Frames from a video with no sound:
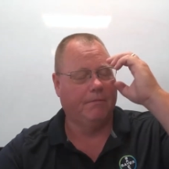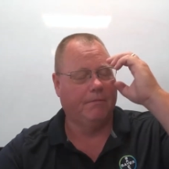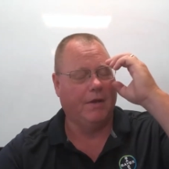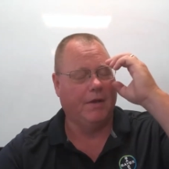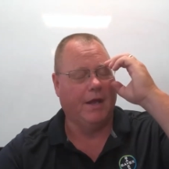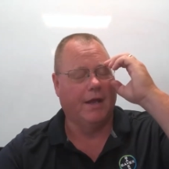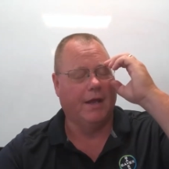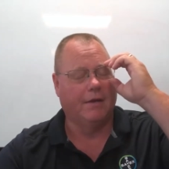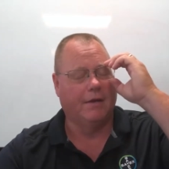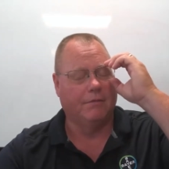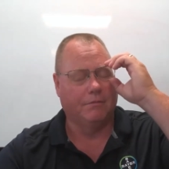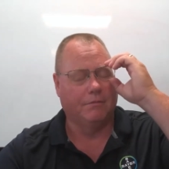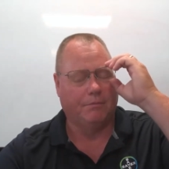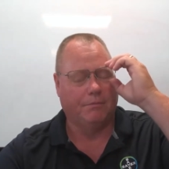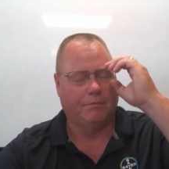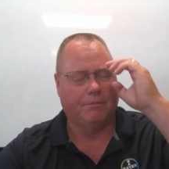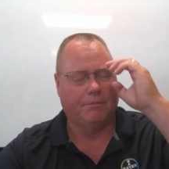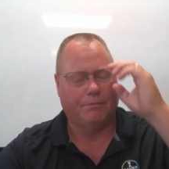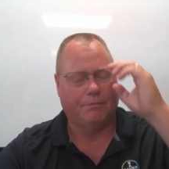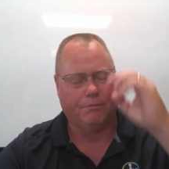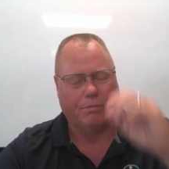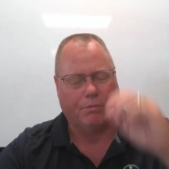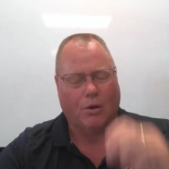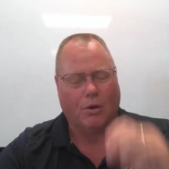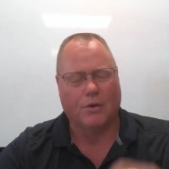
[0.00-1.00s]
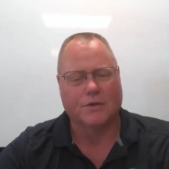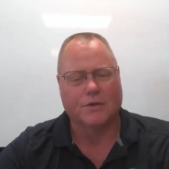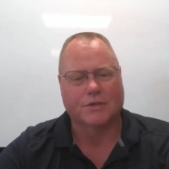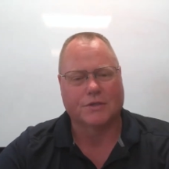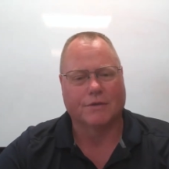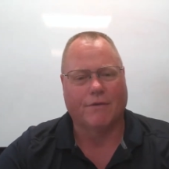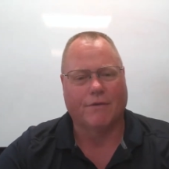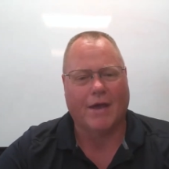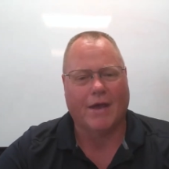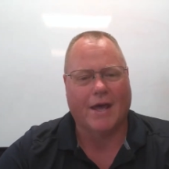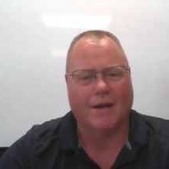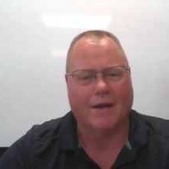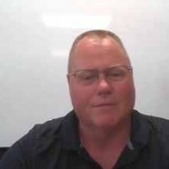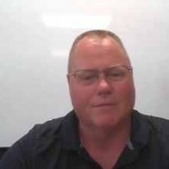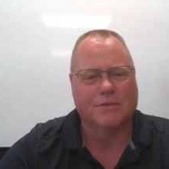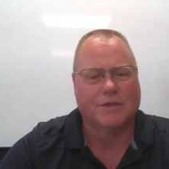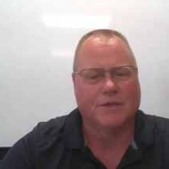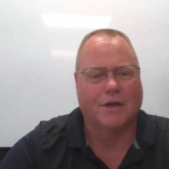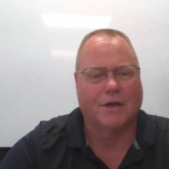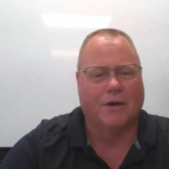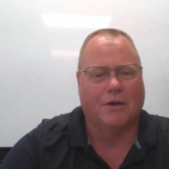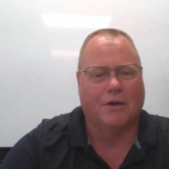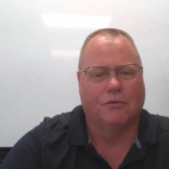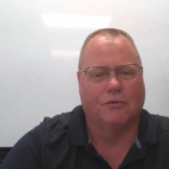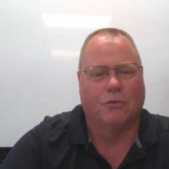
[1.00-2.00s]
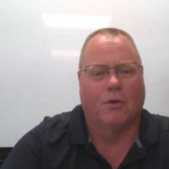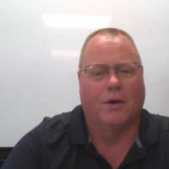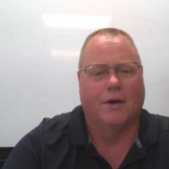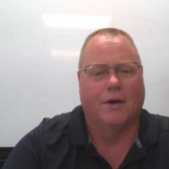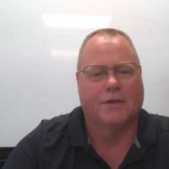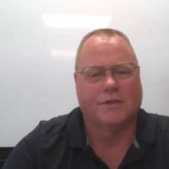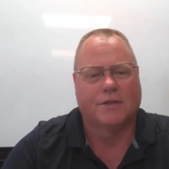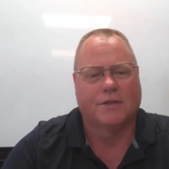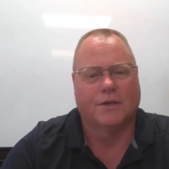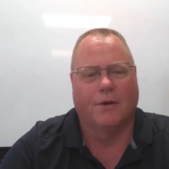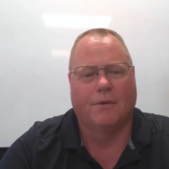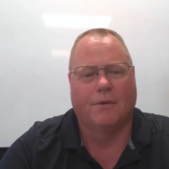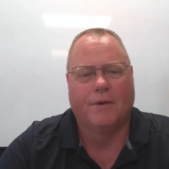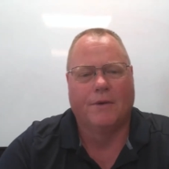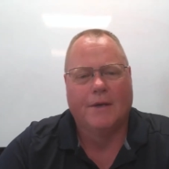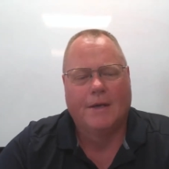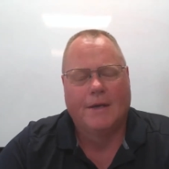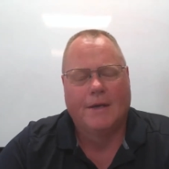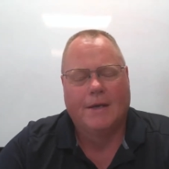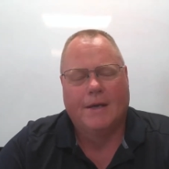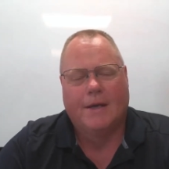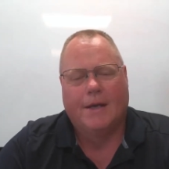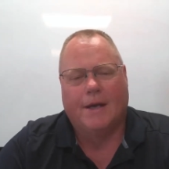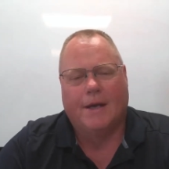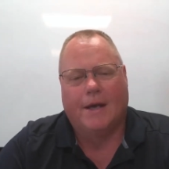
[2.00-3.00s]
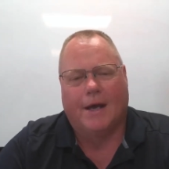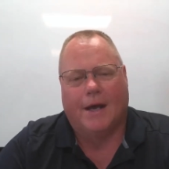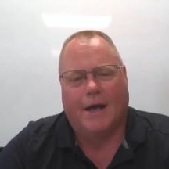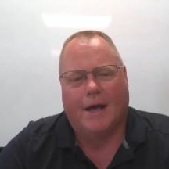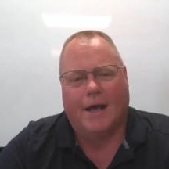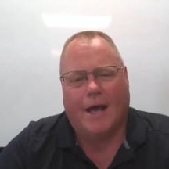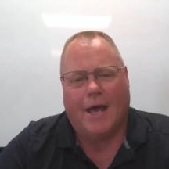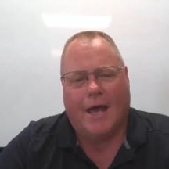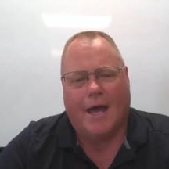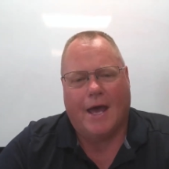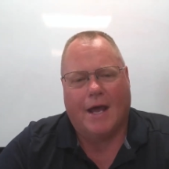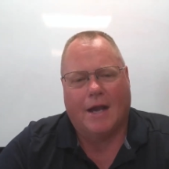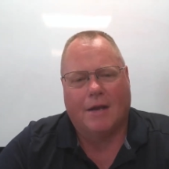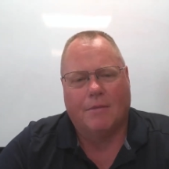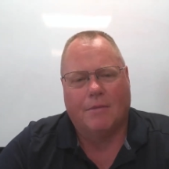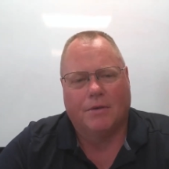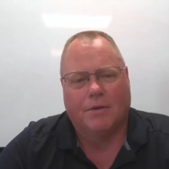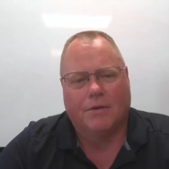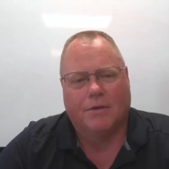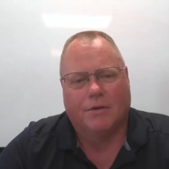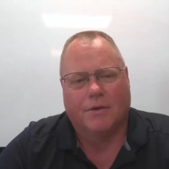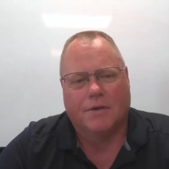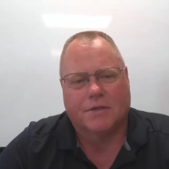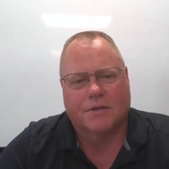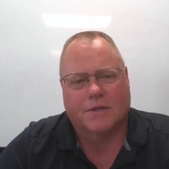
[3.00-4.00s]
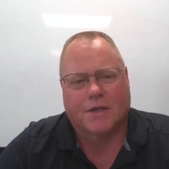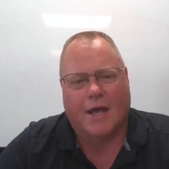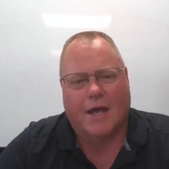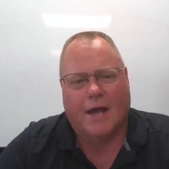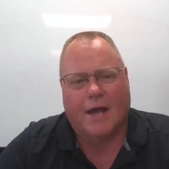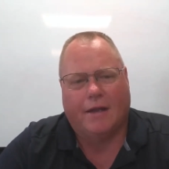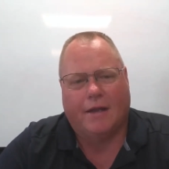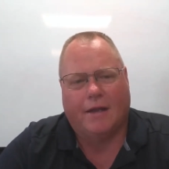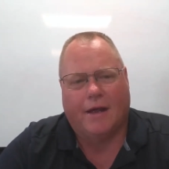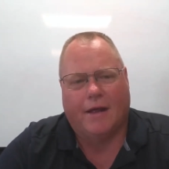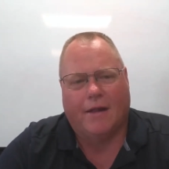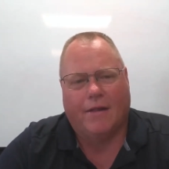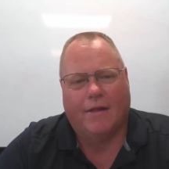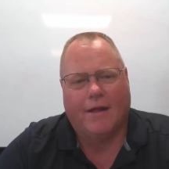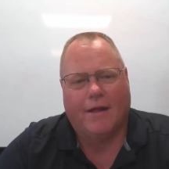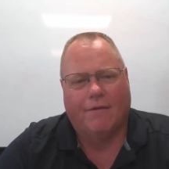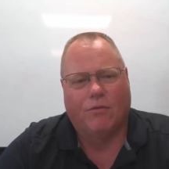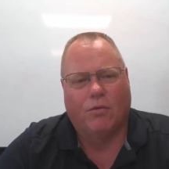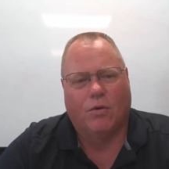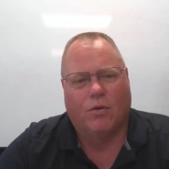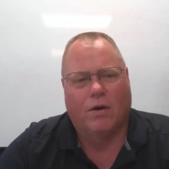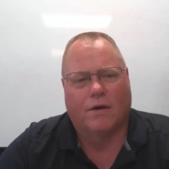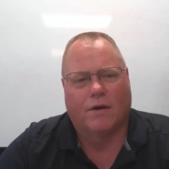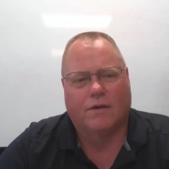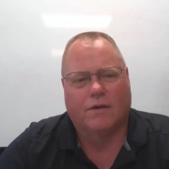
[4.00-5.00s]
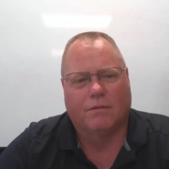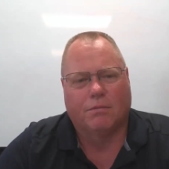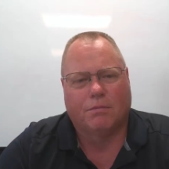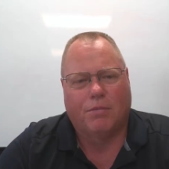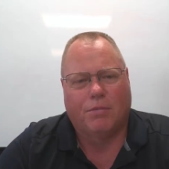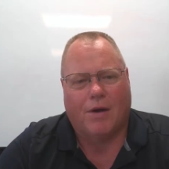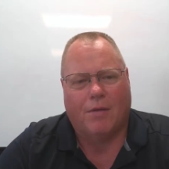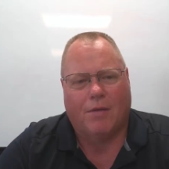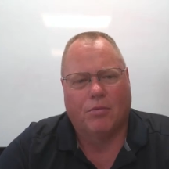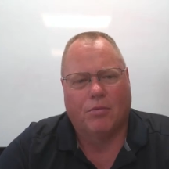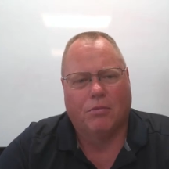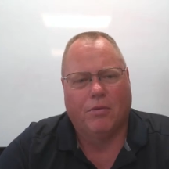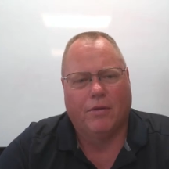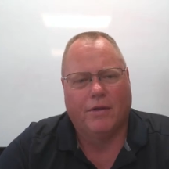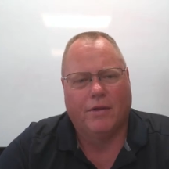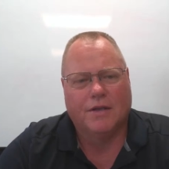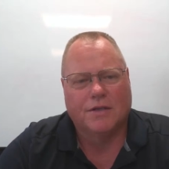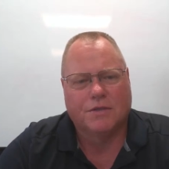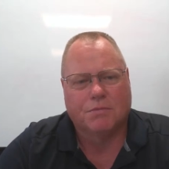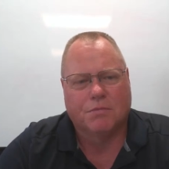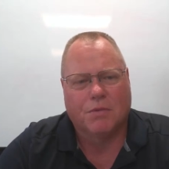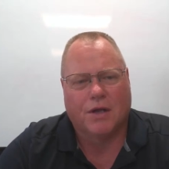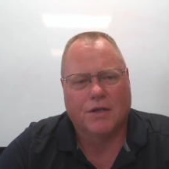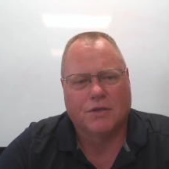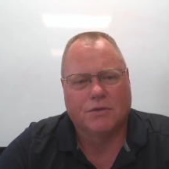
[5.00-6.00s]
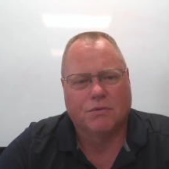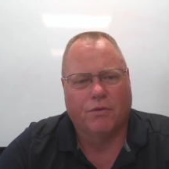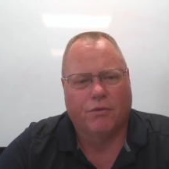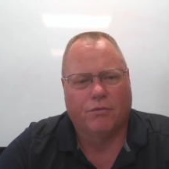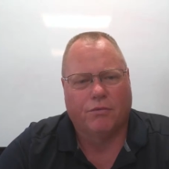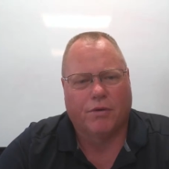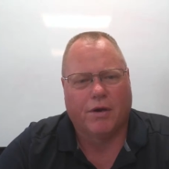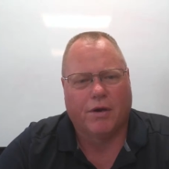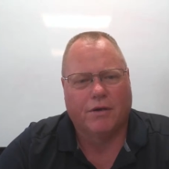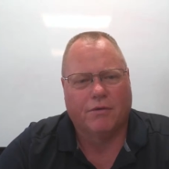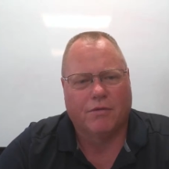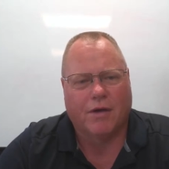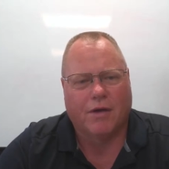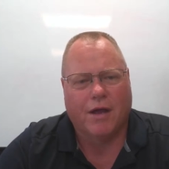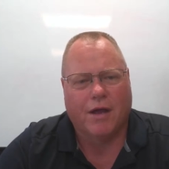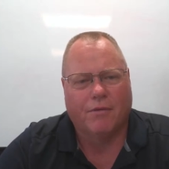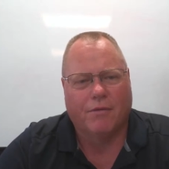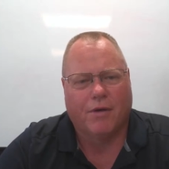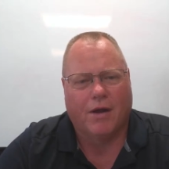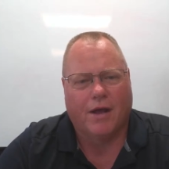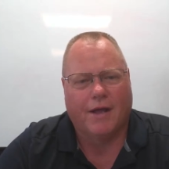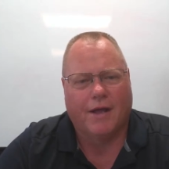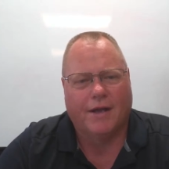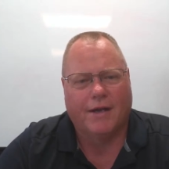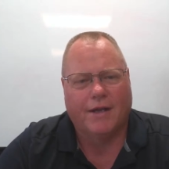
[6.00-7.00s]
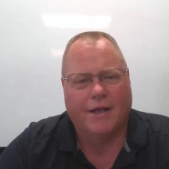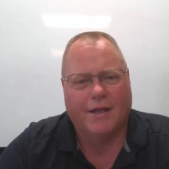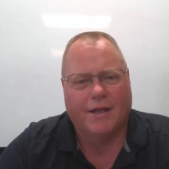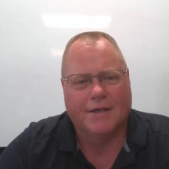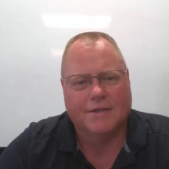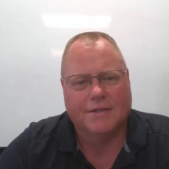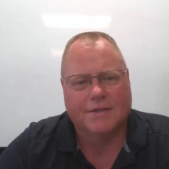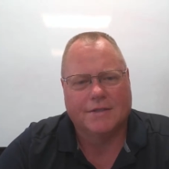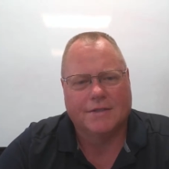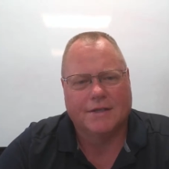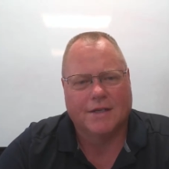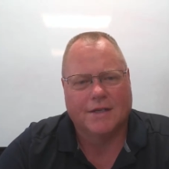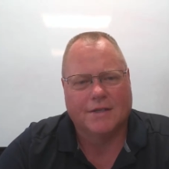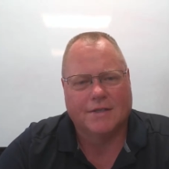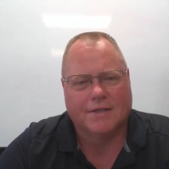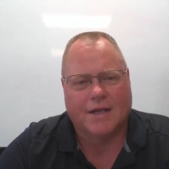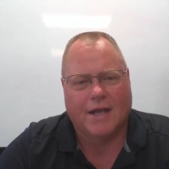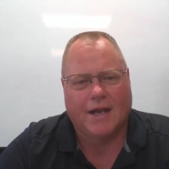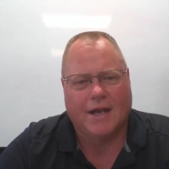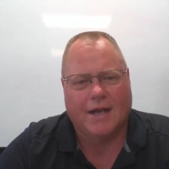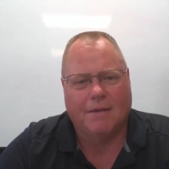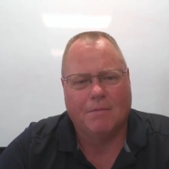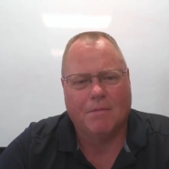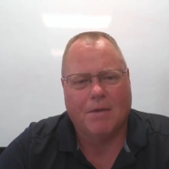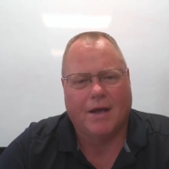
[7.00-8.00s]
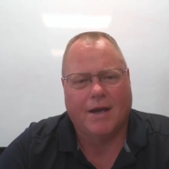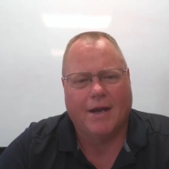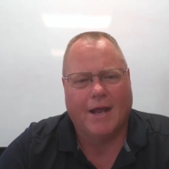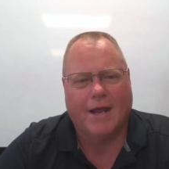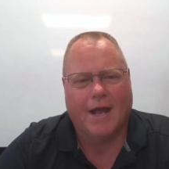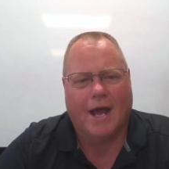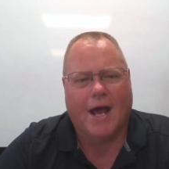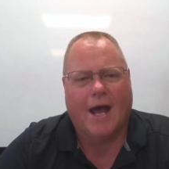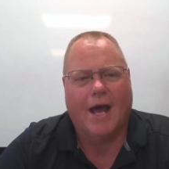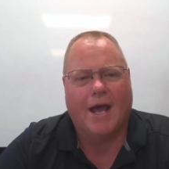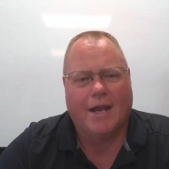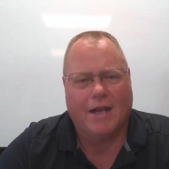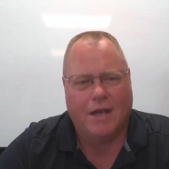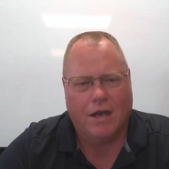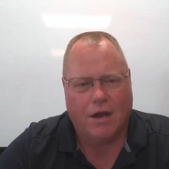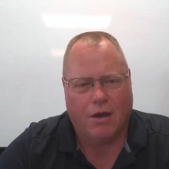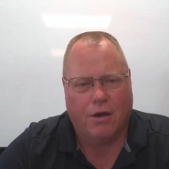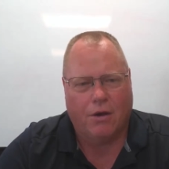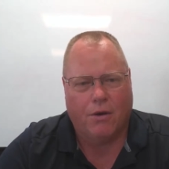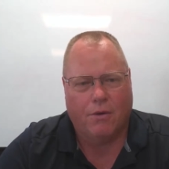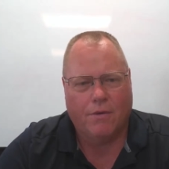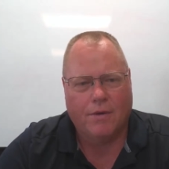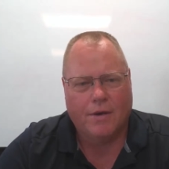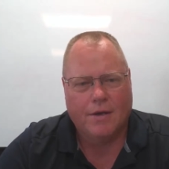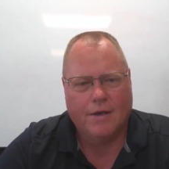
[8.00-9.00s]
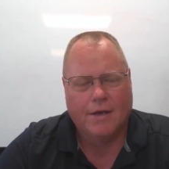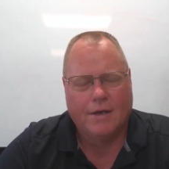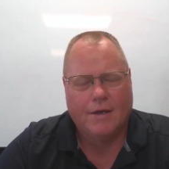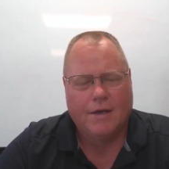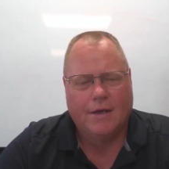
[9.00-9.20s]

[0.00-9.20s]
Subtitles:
in parts of Adam's territory. So Adam and Chris Carlisle have worked probably as much with red crown rot as anybody I know.